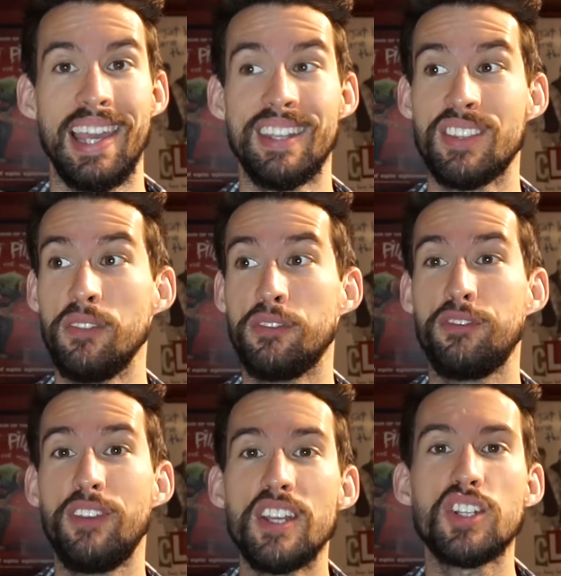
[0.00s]
is the
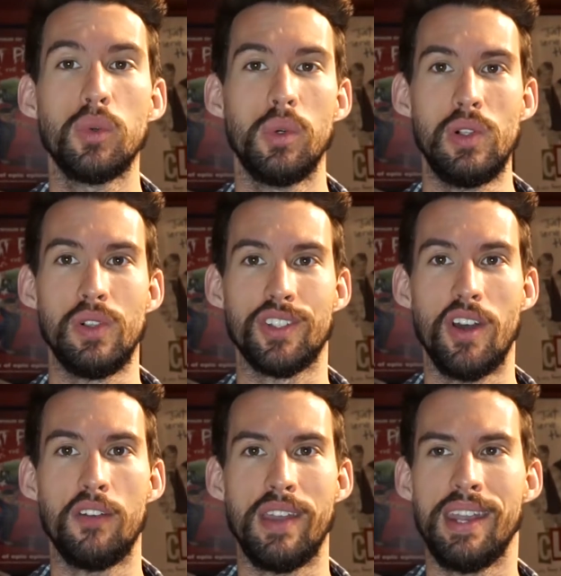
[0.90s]
visuals
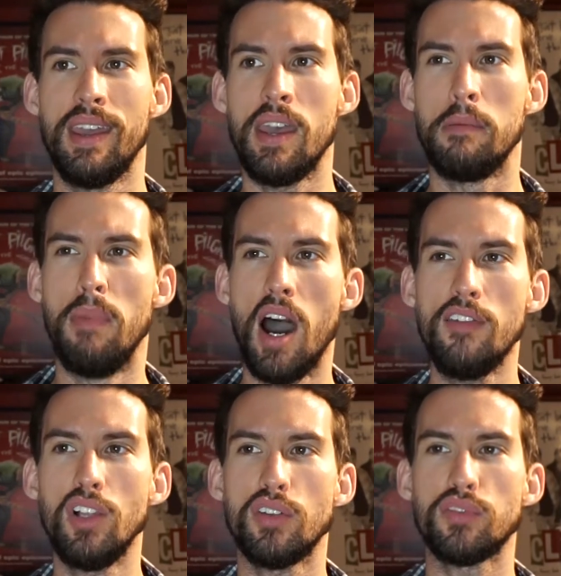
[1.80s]
of it.
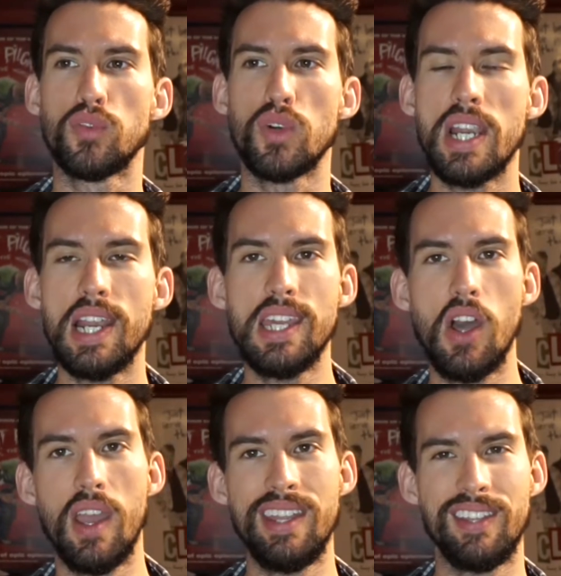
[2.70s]
Marvel have really
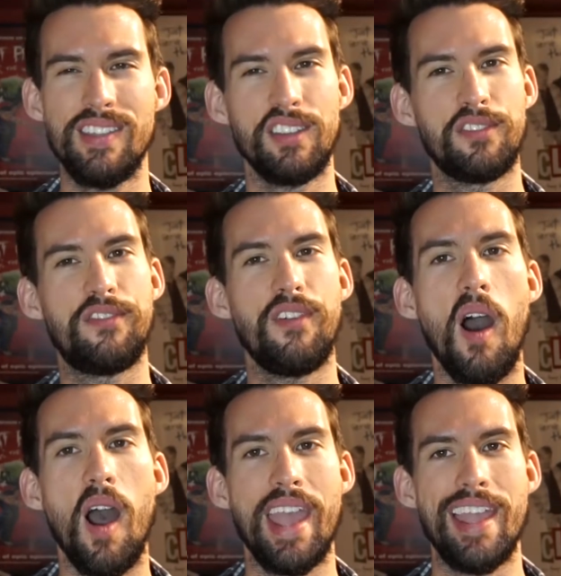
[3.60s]
got into this
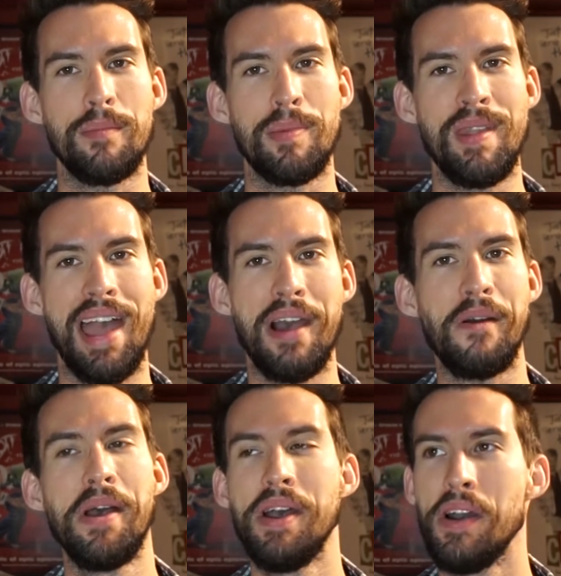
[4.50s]
vibe
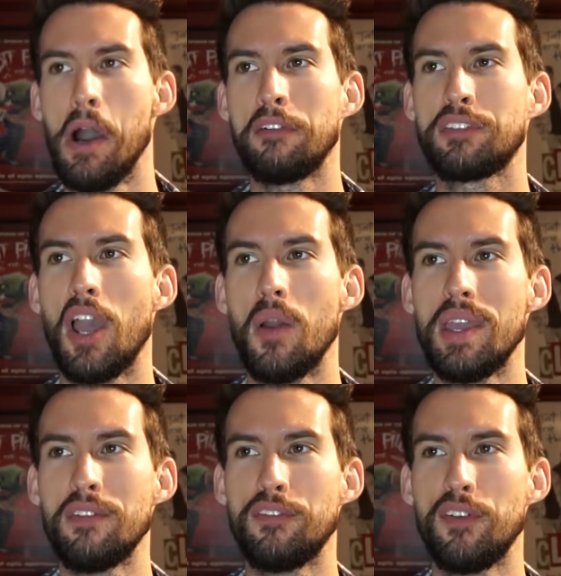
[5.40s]
now of
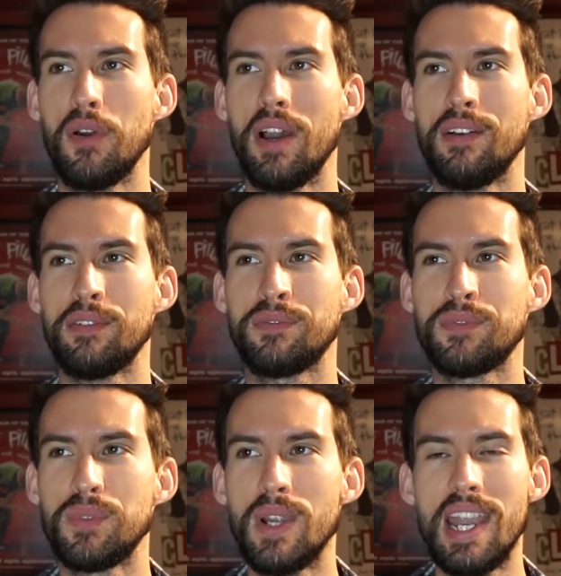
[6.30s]
going for a
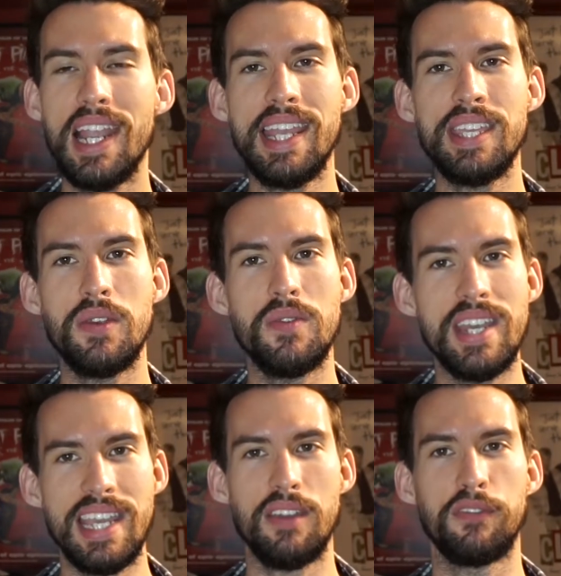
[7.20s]
really
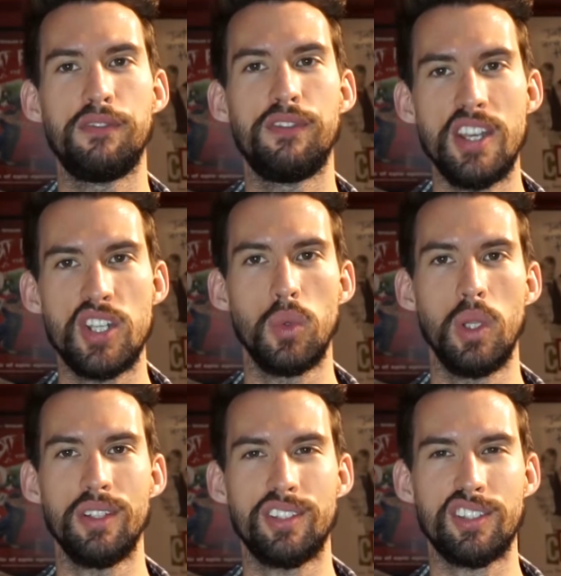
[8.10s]
unique
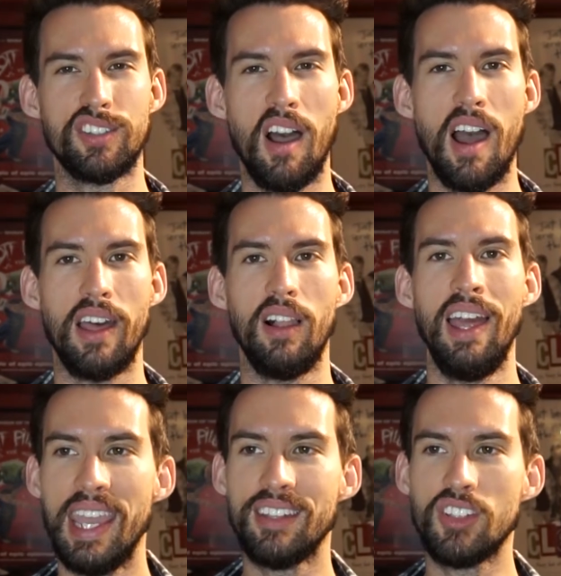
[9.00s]
visual
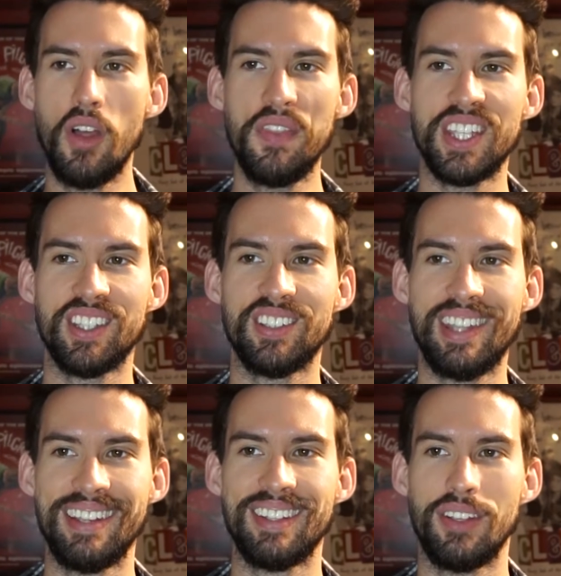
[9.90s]
style. It's got this
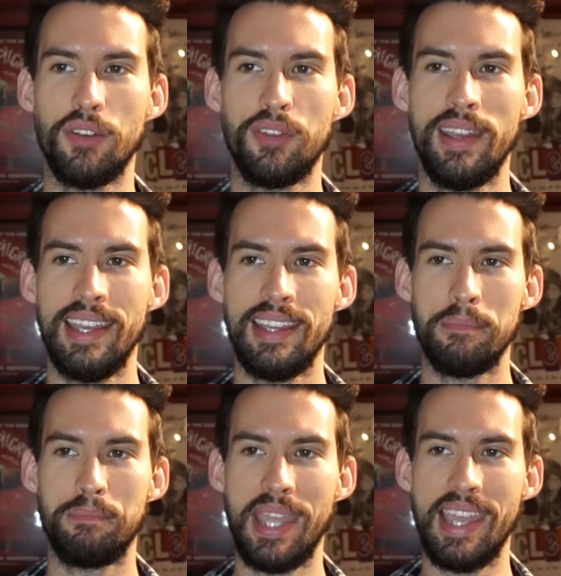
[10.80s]
sense of
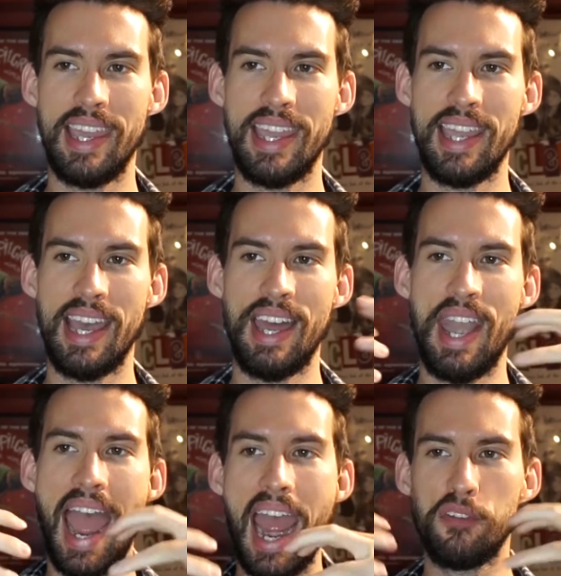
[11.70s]
being
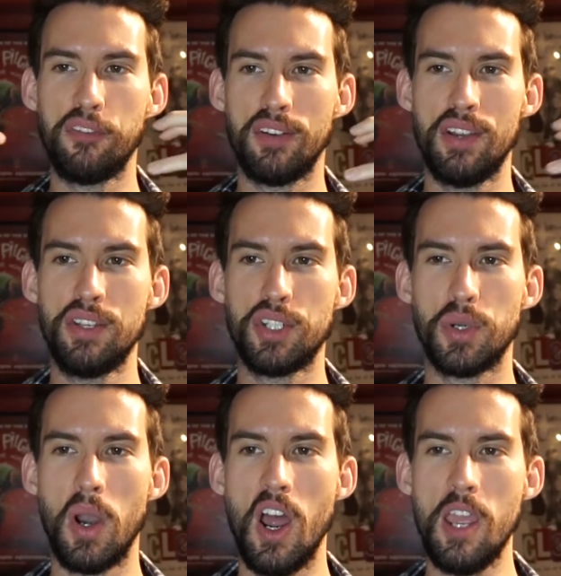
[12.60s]
an African
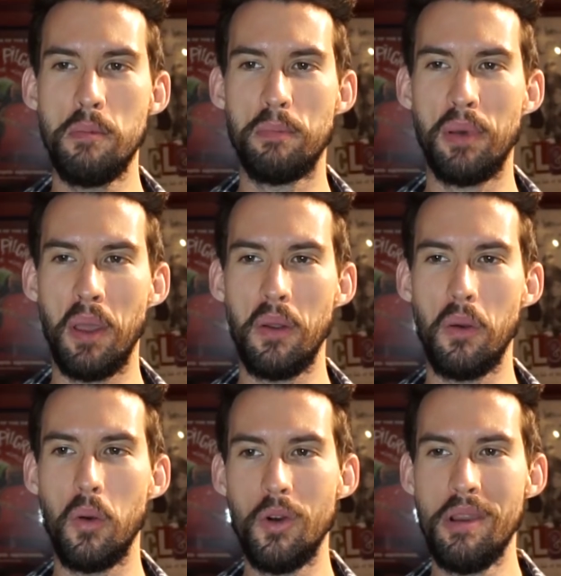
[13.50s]
tribe, but
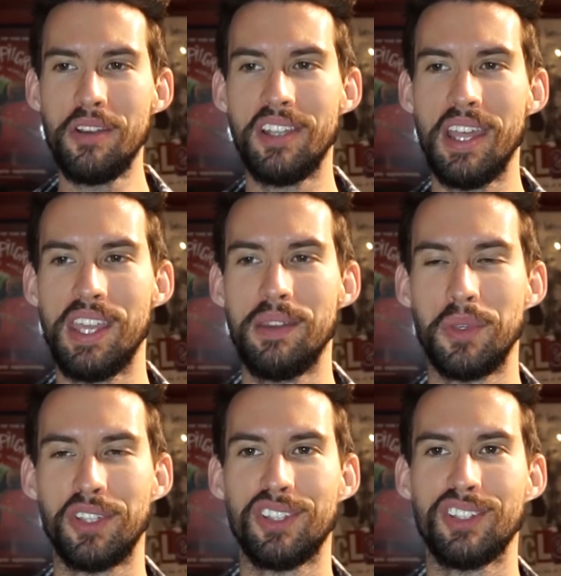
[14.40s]
almost like it
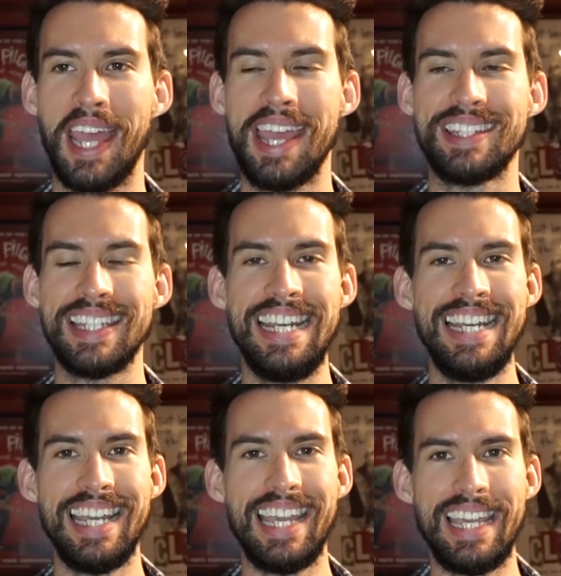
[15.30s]
was set
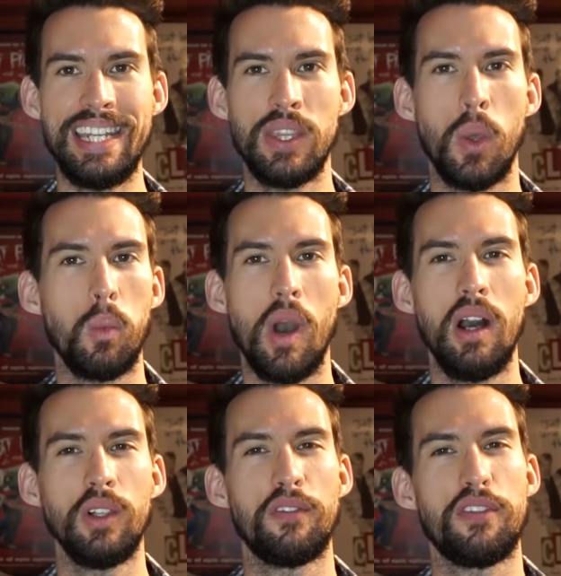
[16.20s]
in the
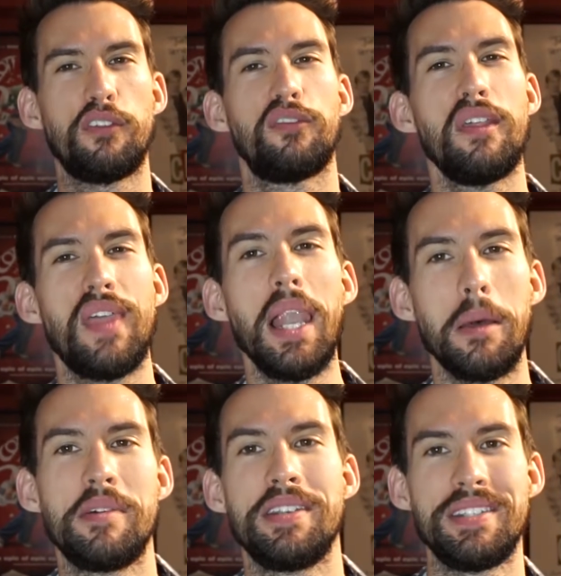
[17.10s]
world of the Fifth
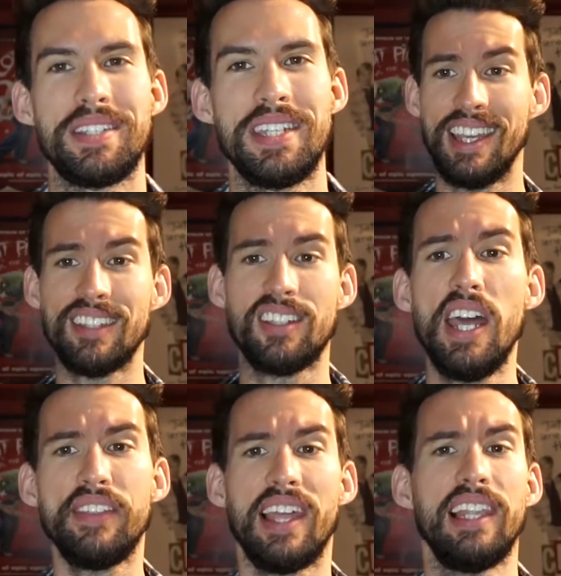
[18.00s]
Element. It's
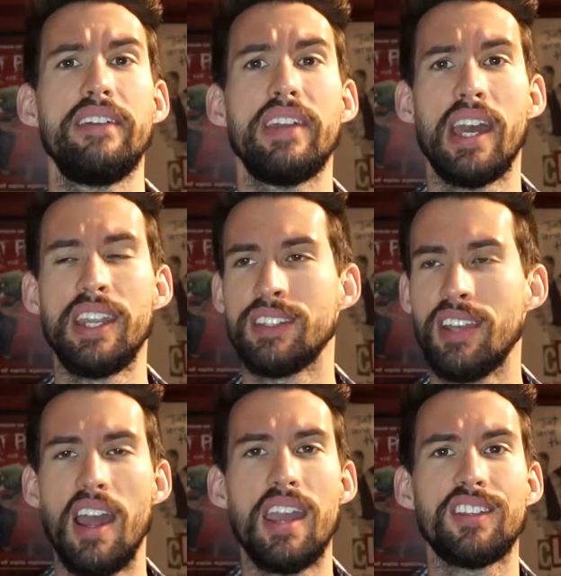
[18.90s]
like they're living an
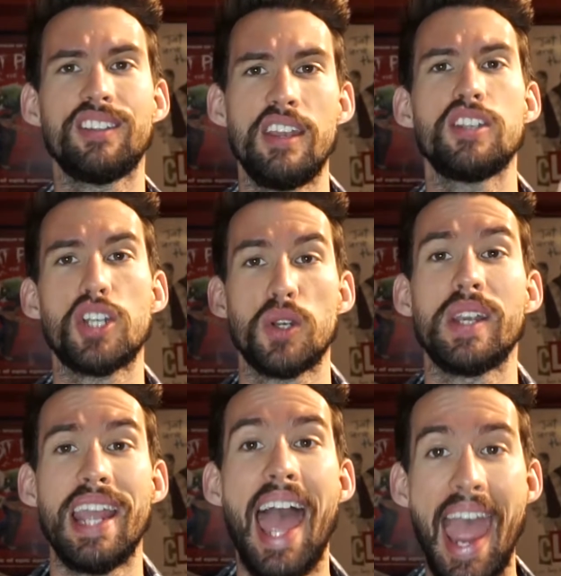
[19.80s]
entire
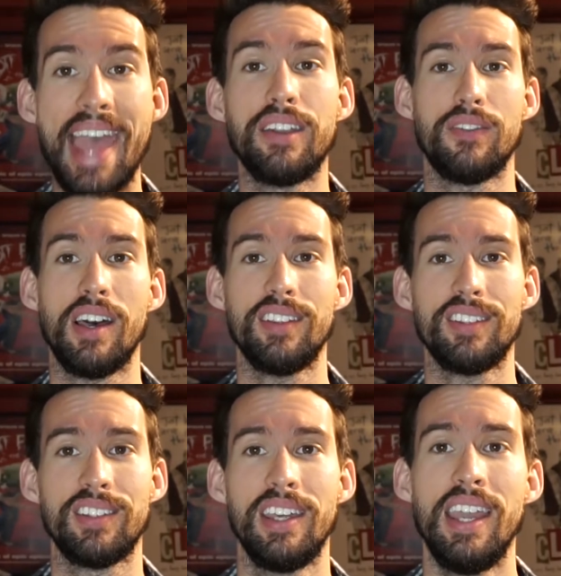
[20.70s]
century ahead of
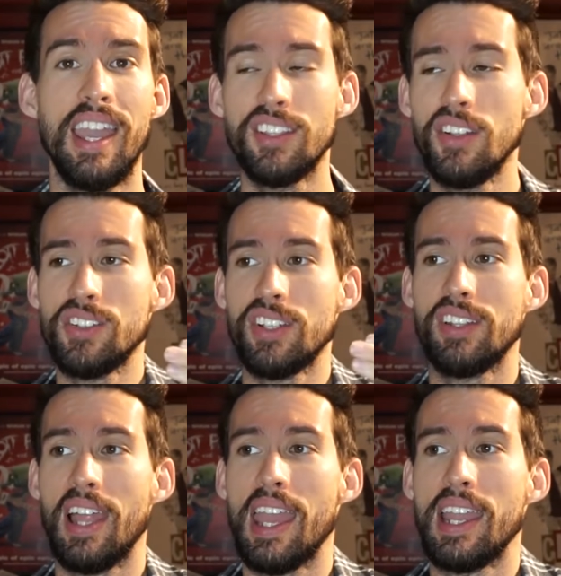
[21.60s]
us. It's not
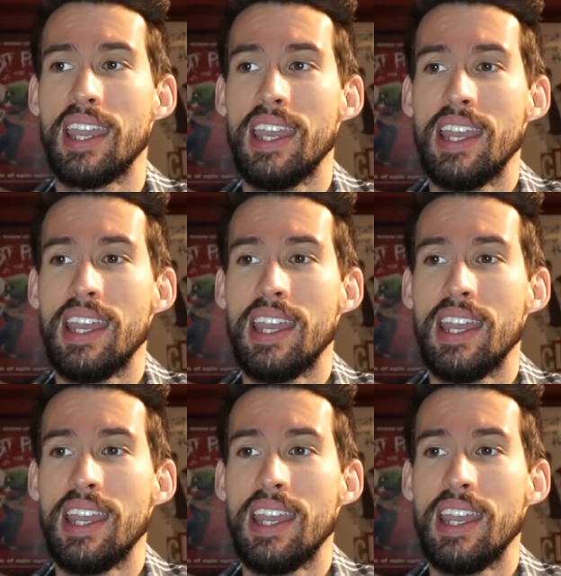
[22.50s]
just like